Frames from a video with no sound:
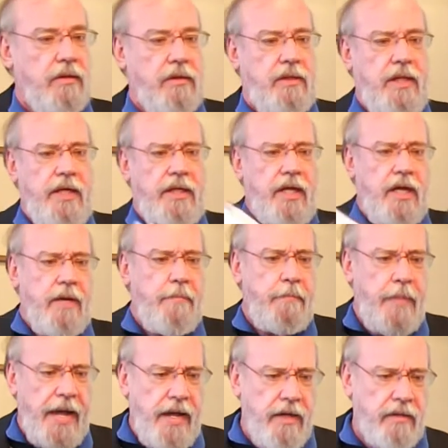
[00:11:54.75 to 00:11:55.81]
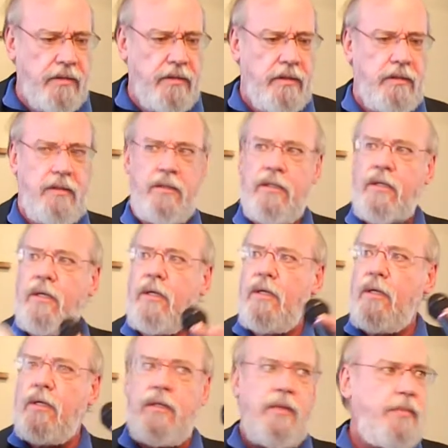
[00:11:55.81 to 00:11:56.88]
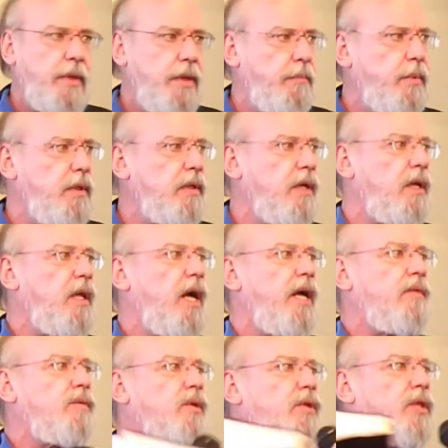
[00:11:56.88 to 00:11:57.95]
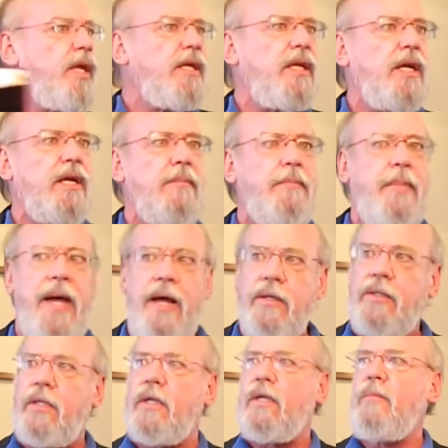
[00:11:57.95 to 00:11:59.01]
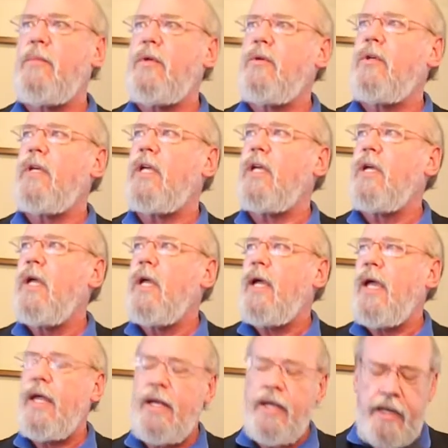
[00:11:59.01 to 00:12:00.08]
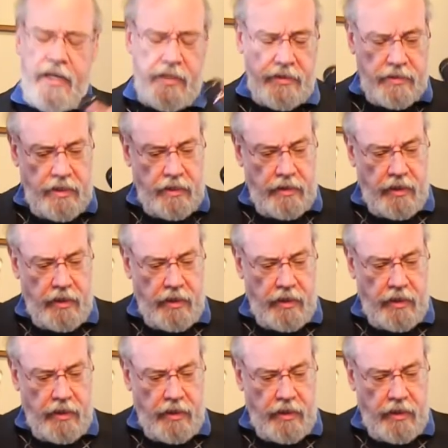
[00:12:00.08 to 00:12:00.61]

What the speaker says: thinking about the people in our lives and thinking about the community and asking